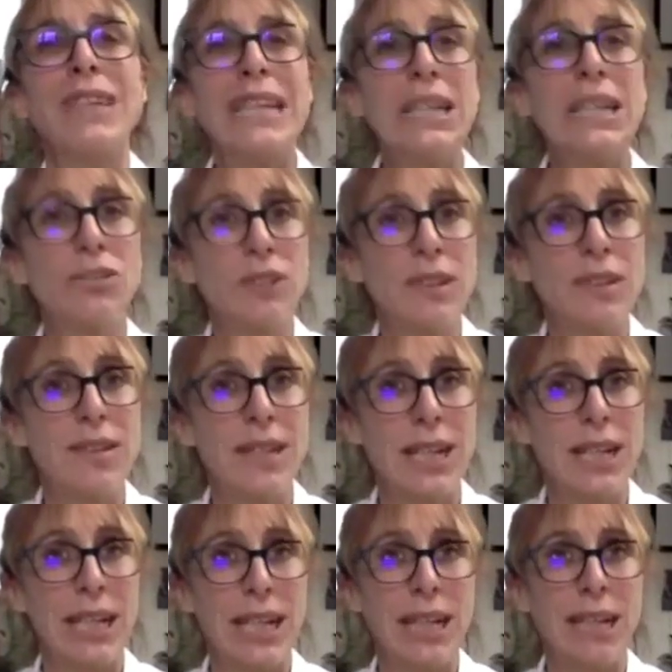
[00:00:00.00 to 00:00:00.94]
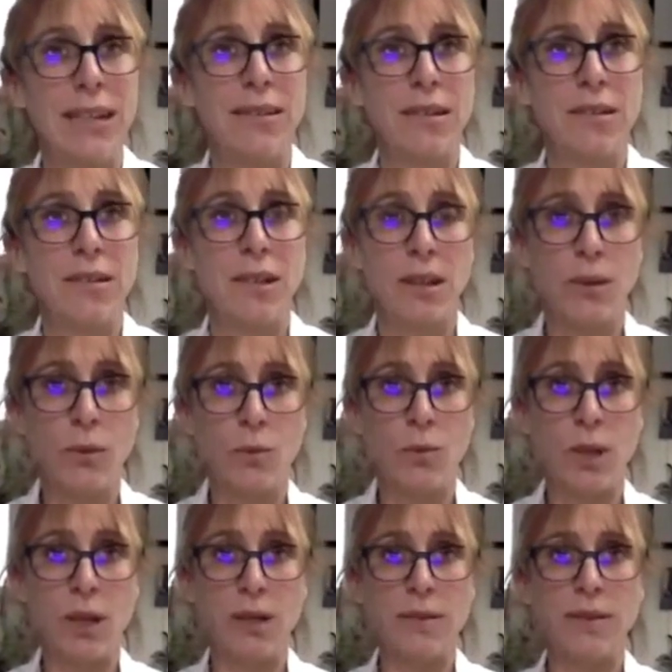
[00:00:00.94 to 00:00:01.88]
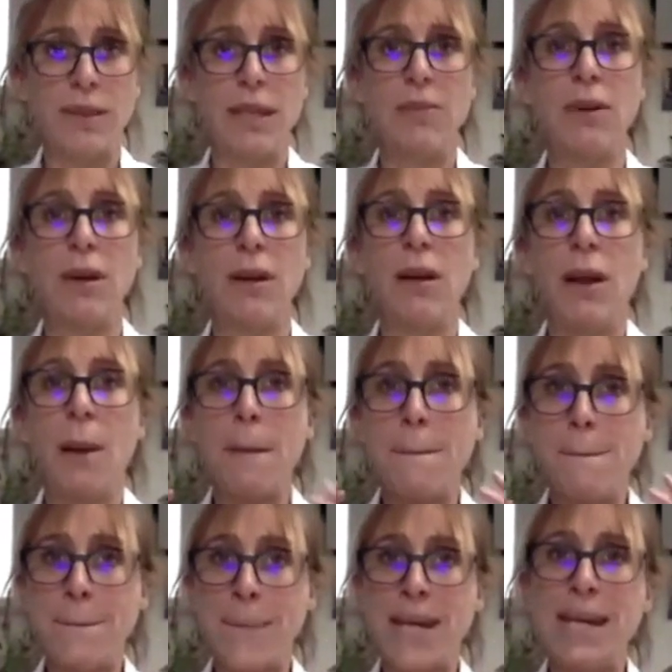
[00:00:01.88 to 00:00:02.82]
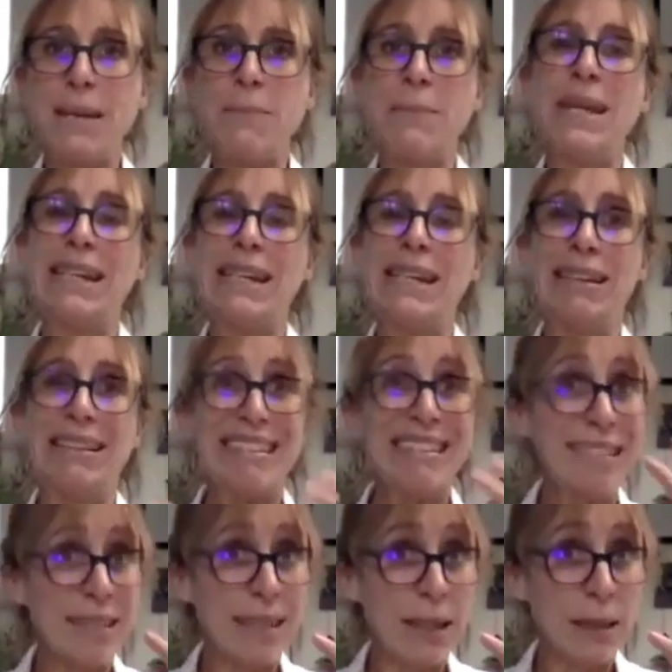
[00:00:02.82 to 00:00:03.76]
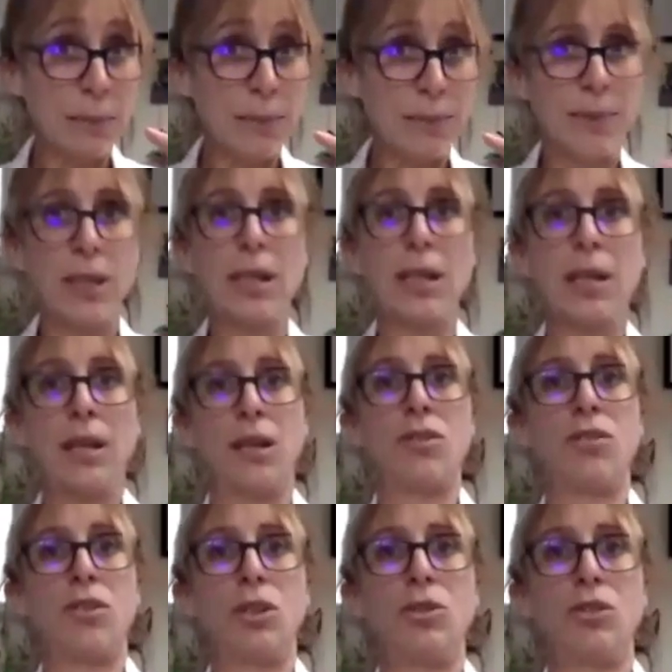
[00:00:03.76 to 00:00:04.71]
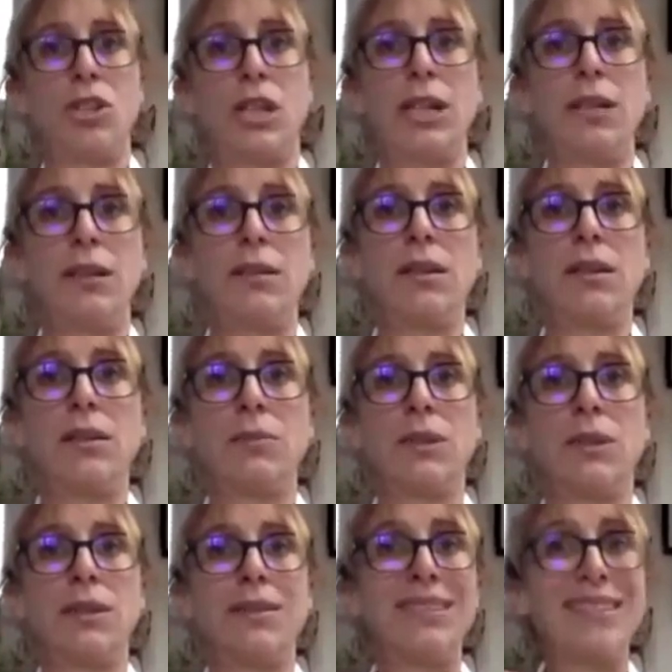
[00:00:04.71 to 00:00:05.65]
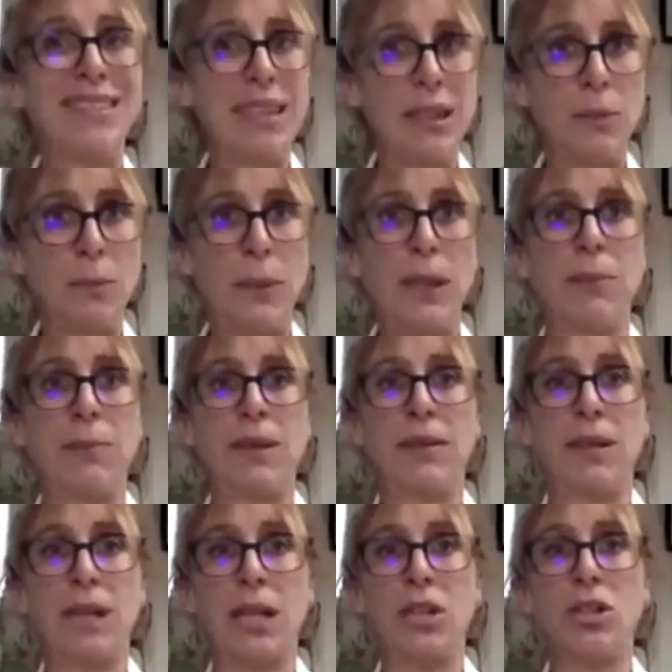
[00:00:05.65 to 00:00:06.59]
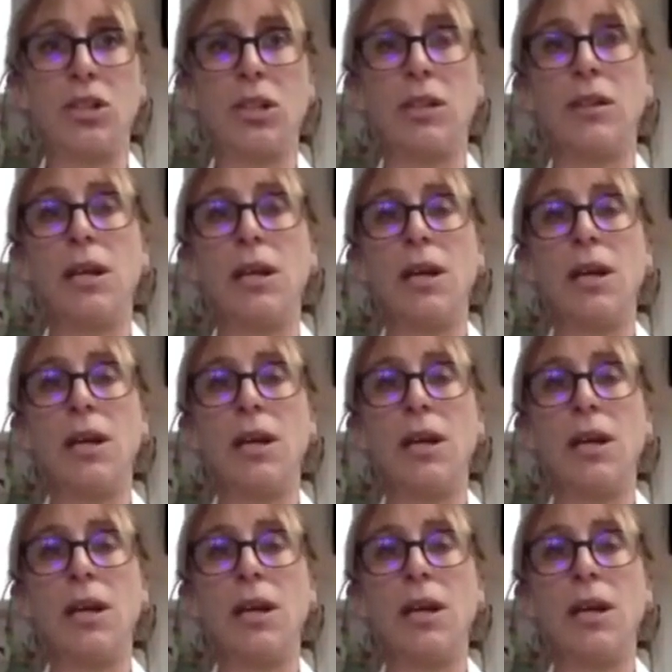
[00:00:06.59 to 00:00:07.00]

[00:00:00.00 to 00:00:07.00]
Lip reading: But what's interesting is, so whilst there are many, many SNPs associated with skin pigmentation,